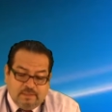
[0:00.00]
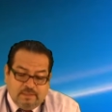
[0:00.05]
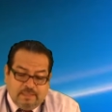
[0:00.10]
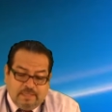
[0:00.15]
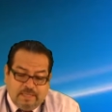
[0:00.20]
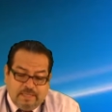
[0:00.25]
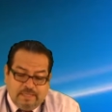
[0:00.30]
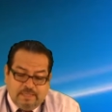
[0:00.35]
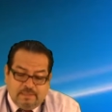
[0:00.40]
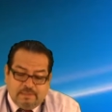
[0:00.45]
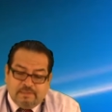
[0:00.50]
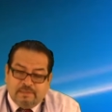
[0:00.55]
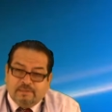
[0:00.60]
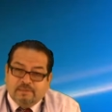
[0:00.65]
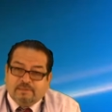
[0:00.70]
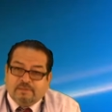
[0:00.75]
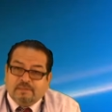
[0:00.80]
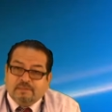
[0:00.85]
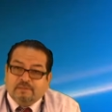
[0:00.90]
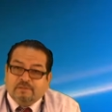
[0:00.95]
And
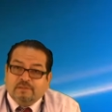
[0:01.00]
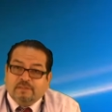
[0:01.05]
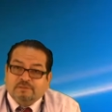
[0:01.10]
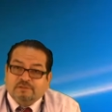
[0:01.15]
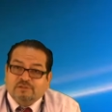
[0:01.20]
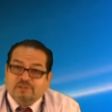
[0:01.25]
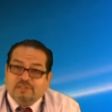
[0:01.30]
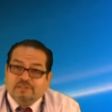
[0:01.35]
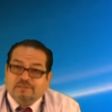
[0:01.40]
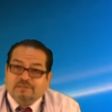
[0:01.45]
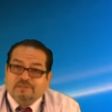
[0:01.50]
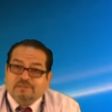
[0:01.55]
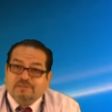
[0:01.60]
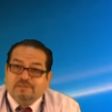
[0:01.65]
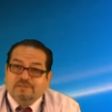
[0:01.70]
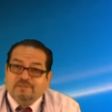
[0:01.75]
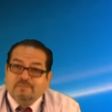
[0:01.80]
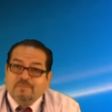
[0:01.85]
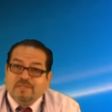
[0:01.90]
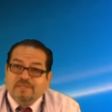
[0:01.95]
I got a chance to
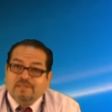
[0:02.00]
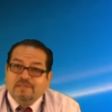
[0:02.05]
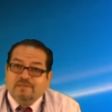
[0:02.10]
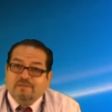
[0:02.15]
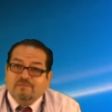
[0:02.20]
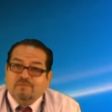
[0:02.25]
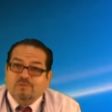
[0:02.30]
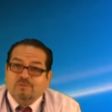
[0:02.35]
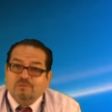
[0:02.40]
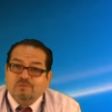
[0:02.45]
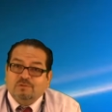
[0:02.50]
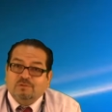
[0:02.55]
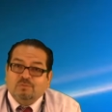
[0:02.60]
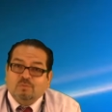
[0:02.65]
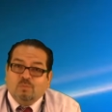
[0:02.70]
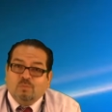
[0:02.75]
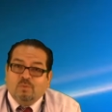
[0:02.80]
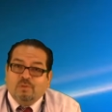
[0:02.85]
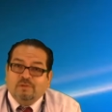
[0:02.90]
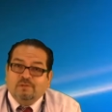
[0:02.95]
see many of those
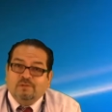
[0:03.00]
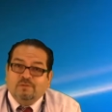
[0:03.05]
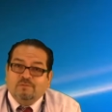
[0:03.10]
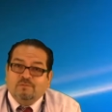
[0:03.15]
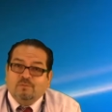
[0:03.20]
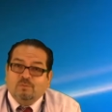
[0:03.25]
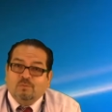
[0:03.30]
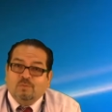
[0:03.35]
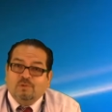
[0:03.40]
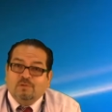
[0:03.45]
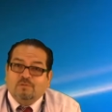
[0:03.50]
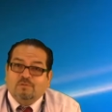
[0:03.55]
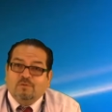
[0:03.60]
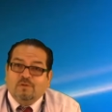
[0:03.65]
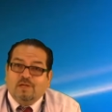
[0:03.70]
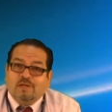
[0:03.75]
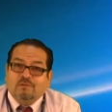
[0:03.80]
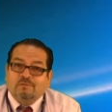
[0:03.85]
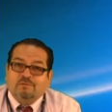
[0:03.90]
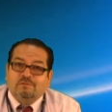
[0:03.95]
wonderful,
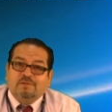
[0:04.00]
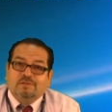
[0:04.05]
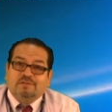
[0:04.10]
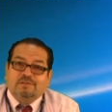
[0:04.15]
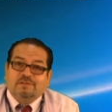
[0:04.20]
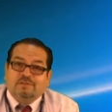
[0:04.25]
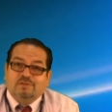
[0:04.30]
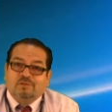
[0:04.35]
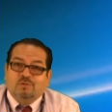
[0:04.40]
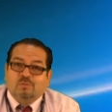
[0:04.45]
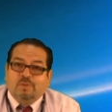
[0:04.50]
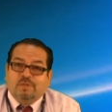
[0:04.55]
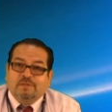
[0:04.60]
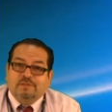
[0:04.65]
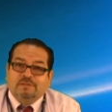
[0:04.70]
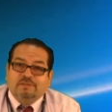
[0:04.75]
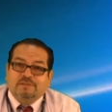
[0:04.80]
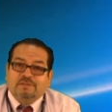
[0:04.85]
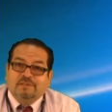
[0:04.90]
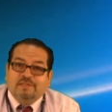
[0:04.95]
wonderful outfits that you're
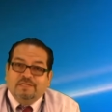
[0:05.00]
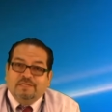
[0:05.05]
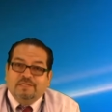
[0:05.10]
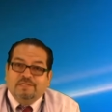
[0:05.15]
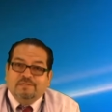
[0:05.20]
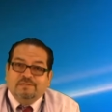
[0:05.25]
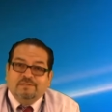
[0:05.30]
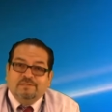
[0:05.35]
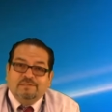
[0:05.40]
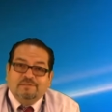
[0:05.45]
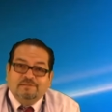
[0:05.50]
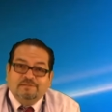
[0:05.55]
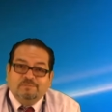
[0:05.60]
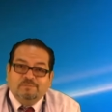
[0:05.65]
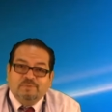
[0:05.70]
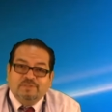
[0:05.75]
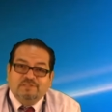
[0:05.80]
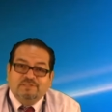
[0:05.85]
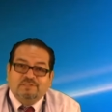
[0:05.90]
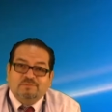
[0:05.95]
wearing today
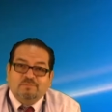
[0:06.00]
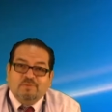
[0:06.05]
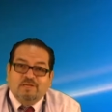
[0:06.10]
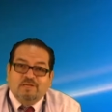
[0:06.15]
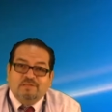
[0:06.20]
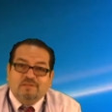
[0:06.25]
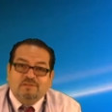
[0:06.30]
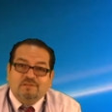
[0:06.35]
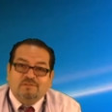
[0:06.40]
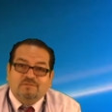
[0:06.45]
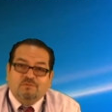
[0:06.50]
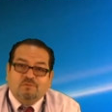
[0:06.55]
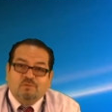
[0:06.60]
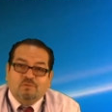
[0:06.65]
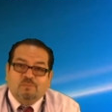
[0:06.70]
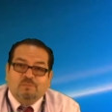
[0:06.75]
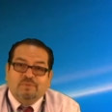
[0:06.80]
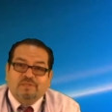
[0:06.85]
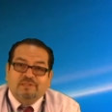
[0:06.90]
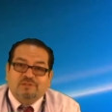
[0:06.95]
and big smiles
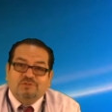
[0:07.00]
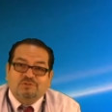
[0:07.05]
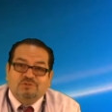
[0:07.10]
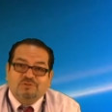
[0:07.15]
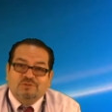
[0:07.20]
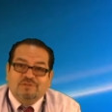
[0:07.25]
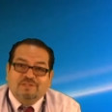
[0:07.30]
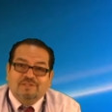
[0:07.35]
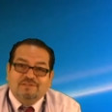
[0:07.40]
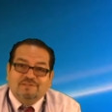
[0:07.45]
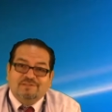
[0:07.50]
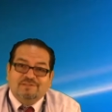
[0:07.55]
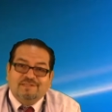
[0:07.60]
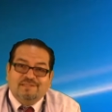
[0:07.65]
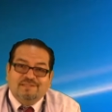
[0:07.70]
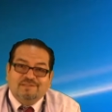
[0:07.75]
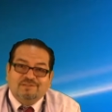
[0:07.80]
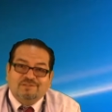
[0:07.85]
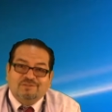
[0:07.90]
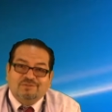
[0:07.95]
for picture day
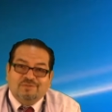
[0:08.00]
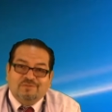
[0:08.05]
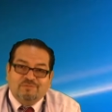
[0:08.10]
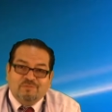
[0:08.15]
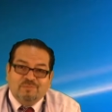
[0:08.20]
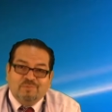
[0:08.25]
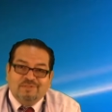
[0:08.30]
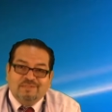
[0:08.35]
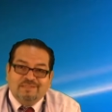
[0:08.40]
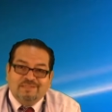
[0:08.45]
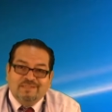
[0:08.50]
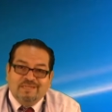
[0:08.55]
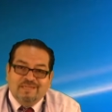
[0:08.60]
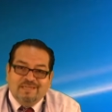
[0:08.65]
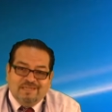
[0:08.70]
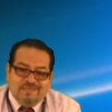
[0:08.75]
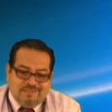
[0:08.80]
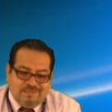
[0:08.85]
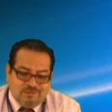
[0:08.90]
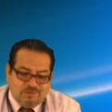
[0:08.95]
today. So everybody
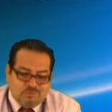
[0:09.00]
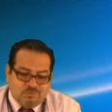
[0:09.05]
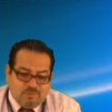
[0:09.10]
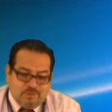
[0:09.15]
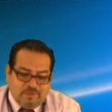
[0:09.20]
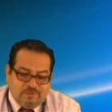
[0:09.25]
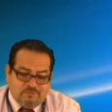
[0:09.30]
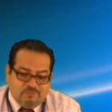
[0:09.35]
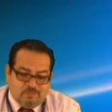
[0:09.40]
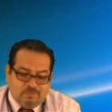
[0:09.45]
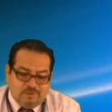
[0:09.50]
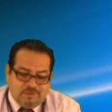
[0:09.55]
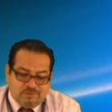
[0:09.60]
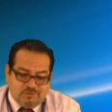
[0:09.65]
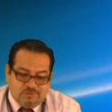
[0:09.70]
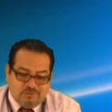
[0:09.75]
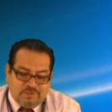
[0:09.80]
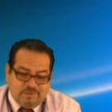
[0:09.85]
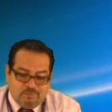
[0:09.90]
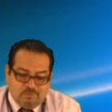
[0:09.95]
is ready for
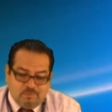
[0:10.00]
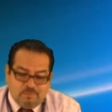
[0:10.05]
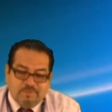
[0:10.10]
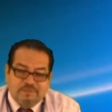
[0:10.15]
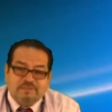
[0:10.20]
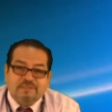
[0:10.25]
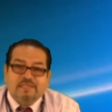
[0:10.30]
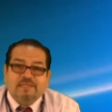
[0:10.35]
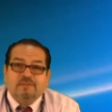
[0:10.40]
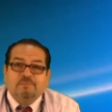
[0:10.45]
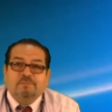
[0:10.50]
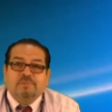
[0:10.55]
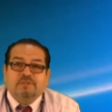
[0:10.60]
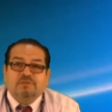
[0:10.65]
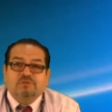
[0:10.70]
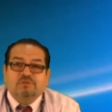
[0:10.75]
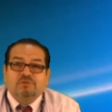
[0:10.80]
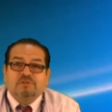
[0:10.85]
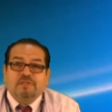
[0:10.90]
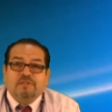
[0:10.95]
picture day. We'll be taking
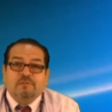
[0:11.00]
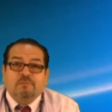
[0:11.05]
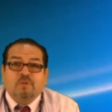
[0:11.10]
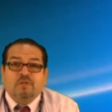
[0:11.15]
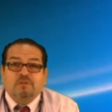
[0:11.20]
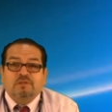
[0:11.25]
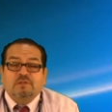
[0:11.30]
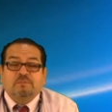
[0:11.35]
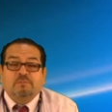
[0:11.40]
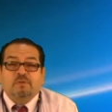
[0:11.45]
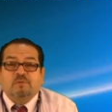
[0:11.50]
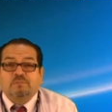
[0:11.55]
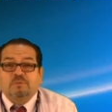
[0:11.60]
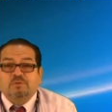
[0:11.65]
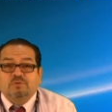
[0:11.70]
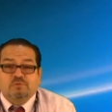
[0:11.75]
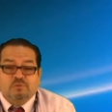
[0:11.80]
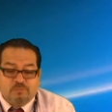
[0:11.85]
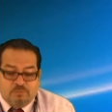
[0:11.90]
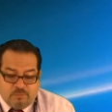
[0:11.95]
pictures at the
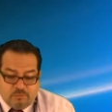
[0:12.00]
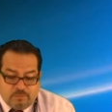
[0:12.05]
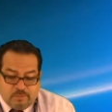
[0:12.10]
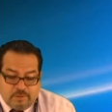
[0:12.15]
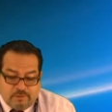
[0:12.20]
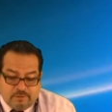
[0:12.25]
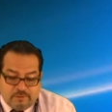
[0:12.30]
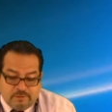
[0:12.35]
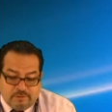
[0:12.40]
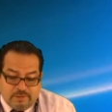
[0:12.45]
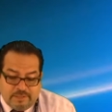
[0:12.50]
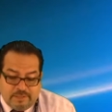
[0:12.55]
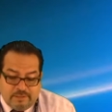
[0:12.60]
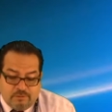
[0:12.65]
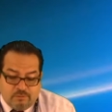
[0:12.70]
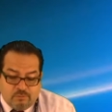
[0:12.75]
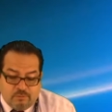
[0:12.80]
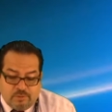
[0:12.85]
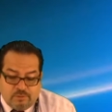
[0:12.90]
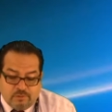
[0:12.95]
multi-purpose room throughout the day,
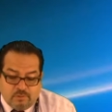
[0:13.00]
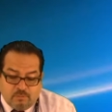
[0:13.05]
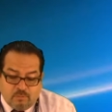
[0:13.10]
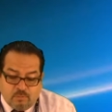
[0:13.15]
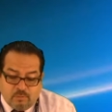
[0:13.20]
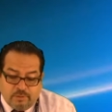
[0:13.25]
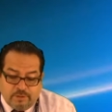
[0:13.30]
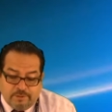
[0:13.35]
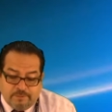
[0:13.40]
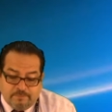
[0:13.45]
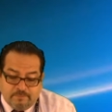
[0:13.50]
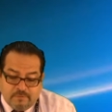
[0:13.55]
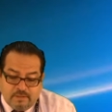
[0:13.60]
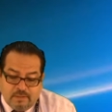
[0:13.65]
throughout the morning.